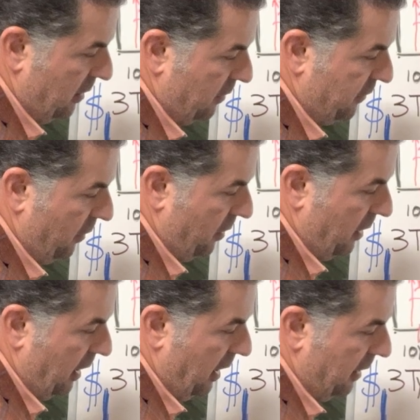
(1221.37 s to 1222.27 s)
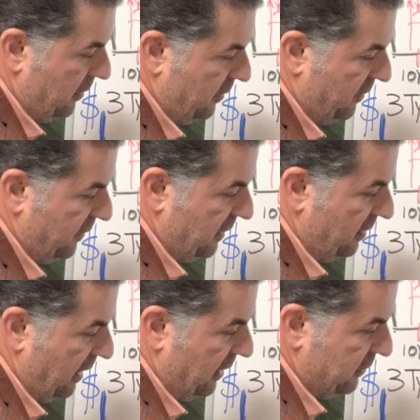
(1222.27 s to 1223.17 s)
for
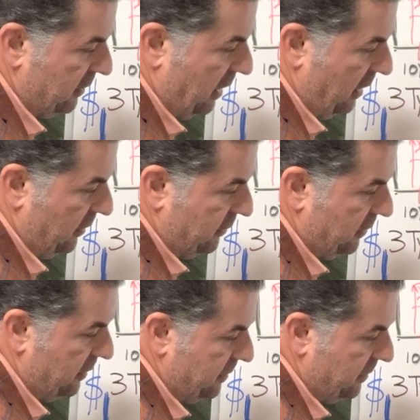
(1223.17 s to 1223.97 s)
$150,000.